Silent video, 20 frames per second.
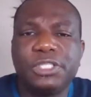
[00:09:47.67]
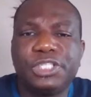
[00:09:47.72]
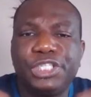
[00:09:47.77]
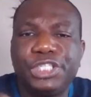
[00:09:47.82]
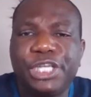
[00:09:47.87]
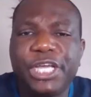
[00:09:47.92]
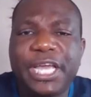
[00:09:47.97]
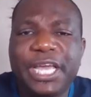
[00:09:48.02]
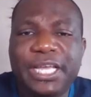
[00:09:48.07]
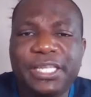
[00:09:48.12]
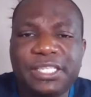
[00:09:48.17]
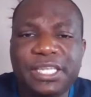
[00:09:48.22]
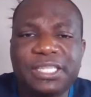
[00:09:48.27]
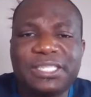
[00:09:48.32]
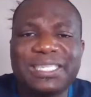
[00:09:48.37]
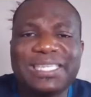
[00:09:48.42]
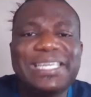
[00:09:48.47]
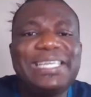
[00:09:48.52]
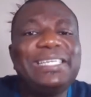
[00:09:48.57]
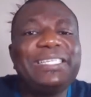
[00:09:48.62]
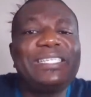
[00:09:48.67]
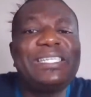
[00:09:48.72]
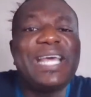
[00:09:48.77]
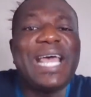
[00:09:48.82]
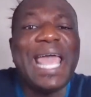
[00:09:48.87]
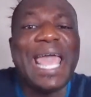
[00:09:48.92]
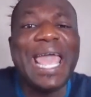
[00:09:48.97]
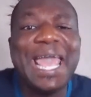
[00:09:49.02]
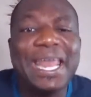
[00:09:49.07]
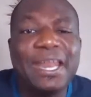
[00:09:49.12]
Jesus is
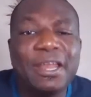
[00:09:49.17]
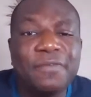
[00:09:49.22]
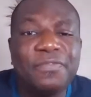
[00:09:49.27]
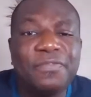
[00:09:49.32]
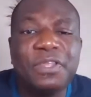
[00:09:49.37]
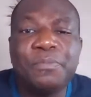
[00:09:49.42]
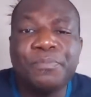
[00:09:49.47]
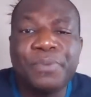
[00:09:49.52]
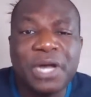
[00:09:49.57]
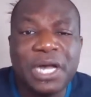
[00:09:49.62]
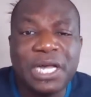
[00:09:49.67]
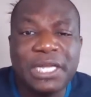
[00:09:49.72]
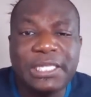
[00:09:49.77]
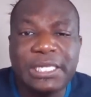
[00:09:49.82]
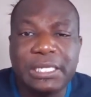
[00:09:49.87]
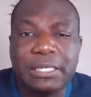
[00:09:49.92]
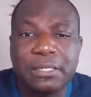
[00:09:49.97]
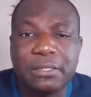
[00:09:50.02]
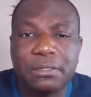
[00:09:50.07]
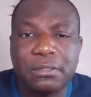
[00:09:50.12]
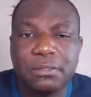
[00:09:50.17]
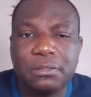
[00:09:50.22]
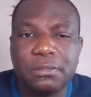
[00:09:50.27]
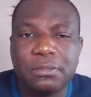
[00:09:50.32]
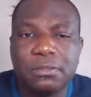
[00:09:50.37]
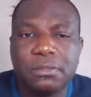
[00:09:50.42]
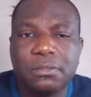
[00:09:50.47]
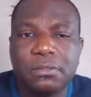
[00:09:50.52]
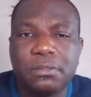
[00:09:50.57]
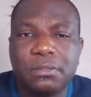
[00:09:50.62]
the head of the body.
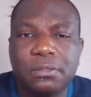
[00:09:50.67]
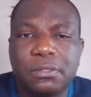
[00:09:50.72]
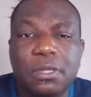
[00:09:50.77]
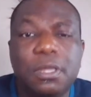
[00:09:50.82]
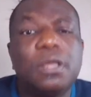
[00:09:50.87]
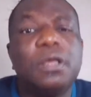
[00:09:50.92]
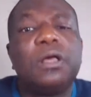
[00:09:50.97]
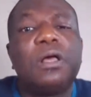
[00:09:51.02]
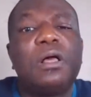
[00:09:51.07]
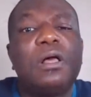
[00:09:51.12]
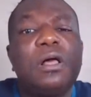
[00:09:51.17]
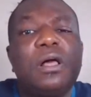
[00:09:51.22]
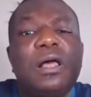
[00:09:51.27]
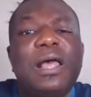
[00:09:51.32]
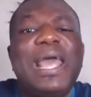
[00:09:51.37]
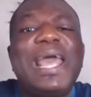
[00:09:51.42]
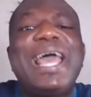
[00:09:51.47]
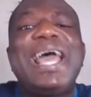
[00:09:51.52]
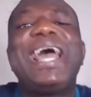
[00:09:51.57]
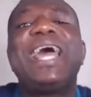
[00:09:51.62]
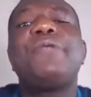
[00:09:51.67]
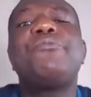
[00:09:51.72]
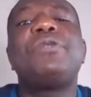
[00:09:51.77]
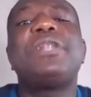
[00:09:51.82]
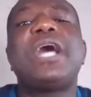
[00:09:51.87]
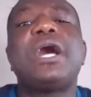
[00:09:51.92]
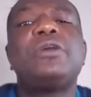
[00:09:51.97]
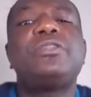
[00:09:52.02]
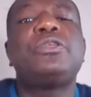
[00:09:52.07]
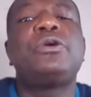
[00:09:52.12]
A head
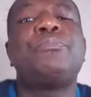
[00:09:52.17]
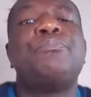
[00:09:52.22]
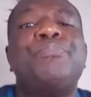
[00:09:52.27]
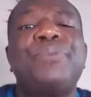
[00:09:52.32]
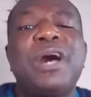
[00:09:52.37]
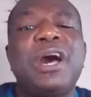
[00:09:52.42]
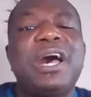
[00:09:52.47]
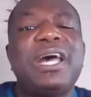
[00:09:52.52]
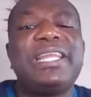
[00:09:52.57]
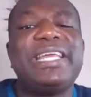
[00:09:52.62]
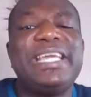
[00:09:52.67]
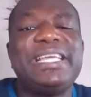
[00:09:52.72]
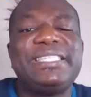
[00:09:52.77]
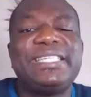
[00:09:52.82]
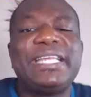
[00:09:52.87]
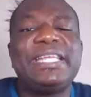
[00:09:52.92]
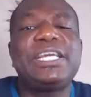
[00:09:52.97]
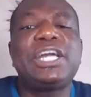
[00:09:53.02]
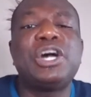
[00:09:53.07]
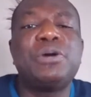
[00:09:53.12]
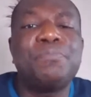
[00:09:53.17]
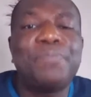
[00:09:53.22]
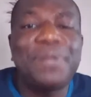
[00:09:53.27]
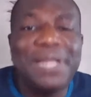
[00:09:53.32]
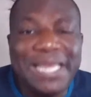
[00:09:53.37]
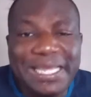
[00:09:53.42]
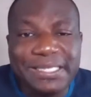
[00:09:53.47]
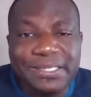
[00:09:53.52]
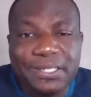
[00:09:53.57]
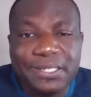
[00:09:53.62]
without a body is
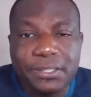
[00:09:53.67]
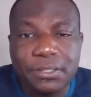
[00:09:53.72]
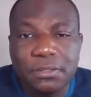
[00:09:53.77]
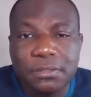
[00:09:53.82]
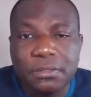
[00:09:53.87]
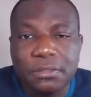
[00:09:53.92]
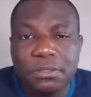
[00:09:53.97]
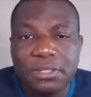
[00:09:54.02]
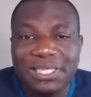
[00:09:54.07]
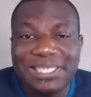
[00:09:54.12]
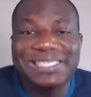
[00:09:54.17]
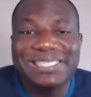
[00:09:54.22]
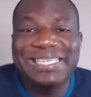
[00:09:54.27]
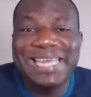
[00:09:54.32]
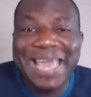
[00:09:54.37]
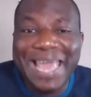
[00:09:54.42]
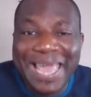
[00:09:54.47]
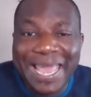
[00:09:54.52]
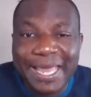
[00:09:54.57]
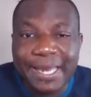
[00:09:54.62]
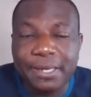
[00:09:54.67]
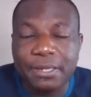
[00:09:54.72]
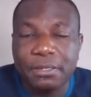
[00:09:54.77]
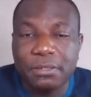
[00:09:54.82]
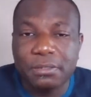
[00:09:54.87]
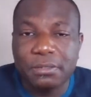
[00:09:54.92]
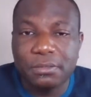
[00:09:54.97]
incomplete, is dead.